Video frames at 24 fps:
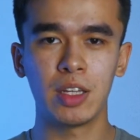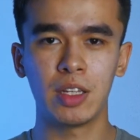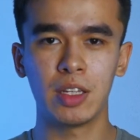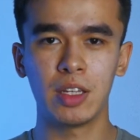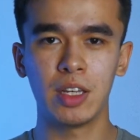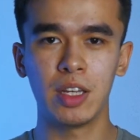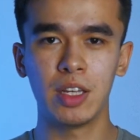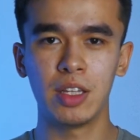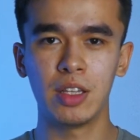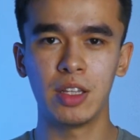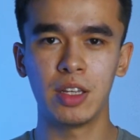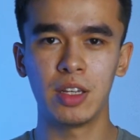
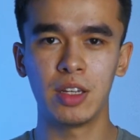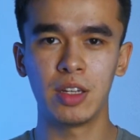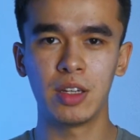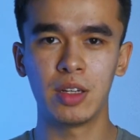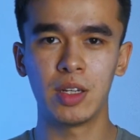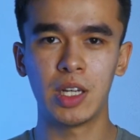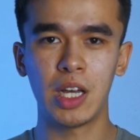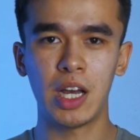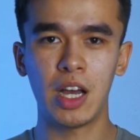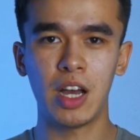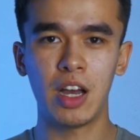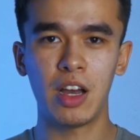And
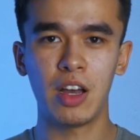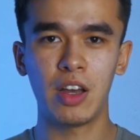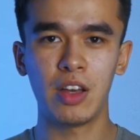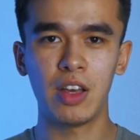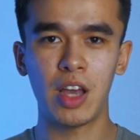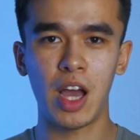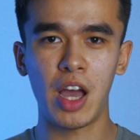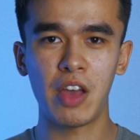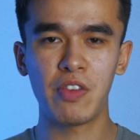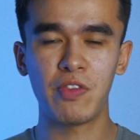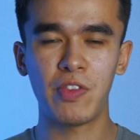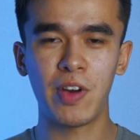
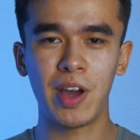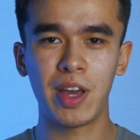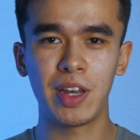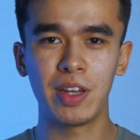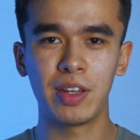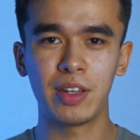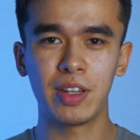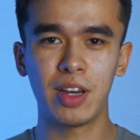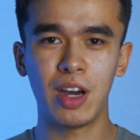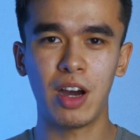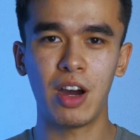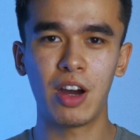I
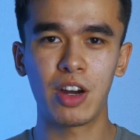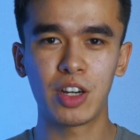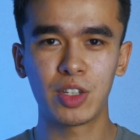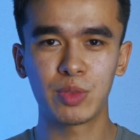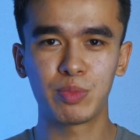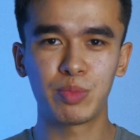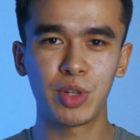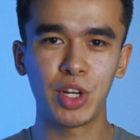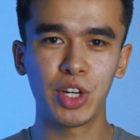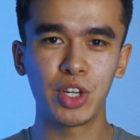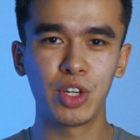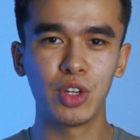find
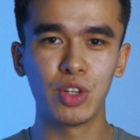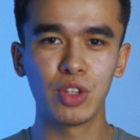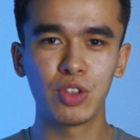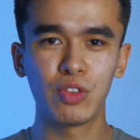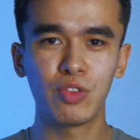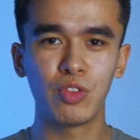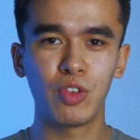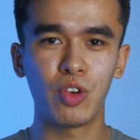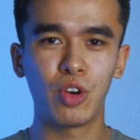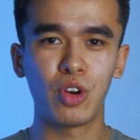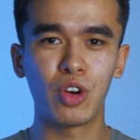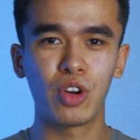art pretty good
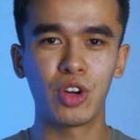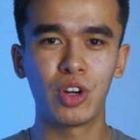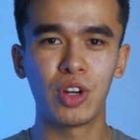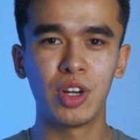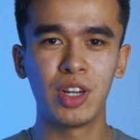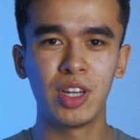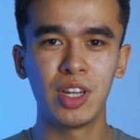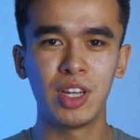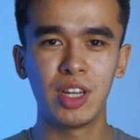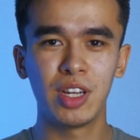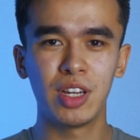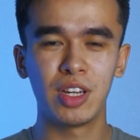
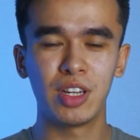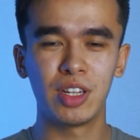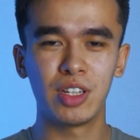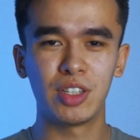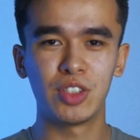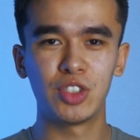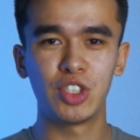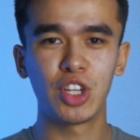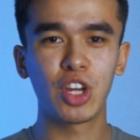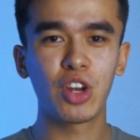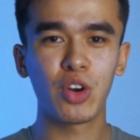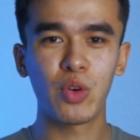for
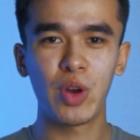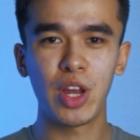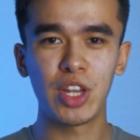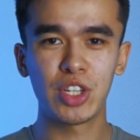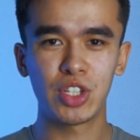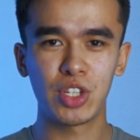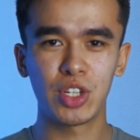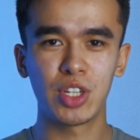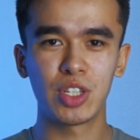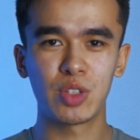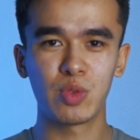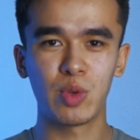
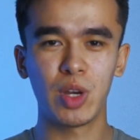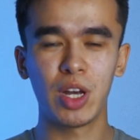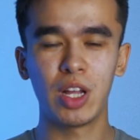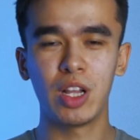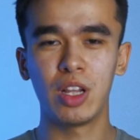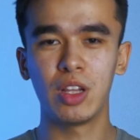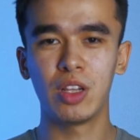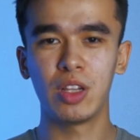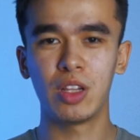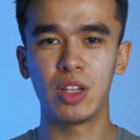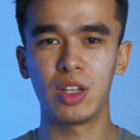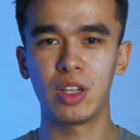decoration as
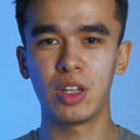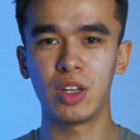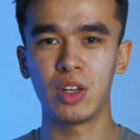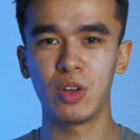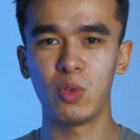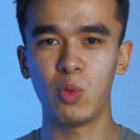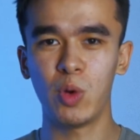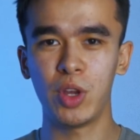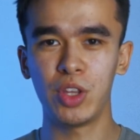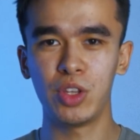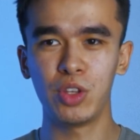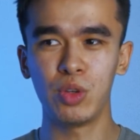well.
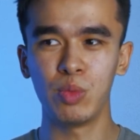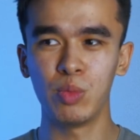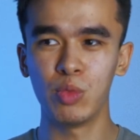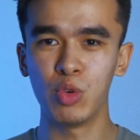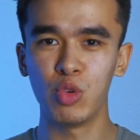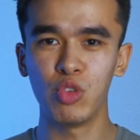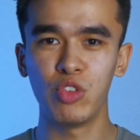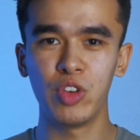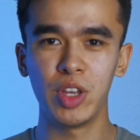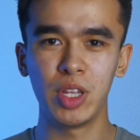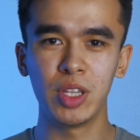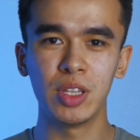When you
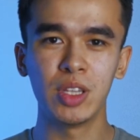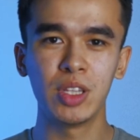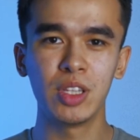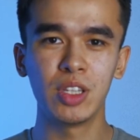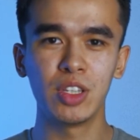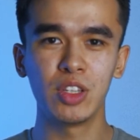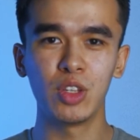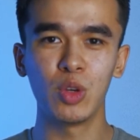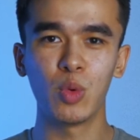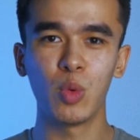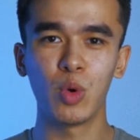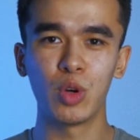move in,
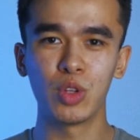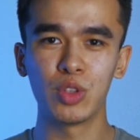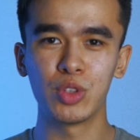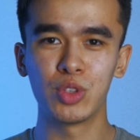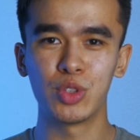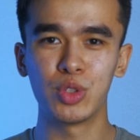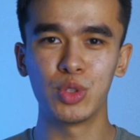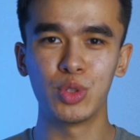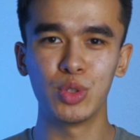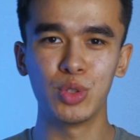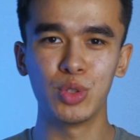you want